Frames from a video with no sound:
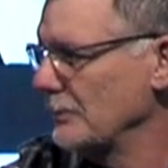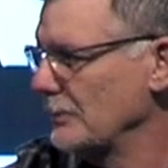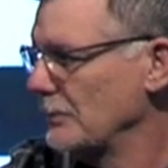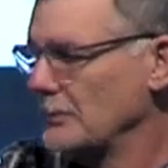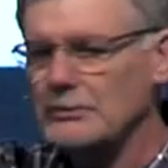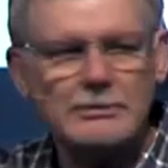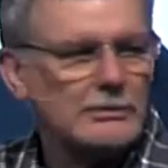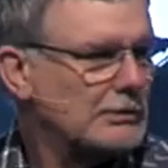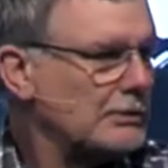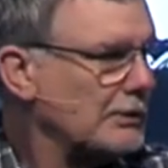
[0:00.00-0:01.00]

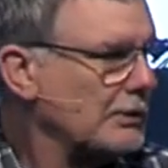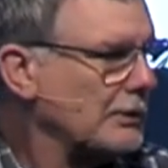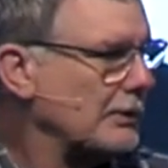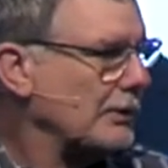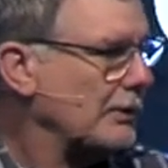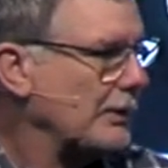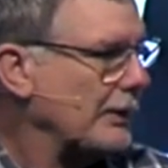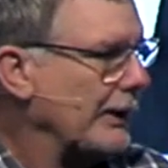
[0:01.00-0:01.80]
[no speech]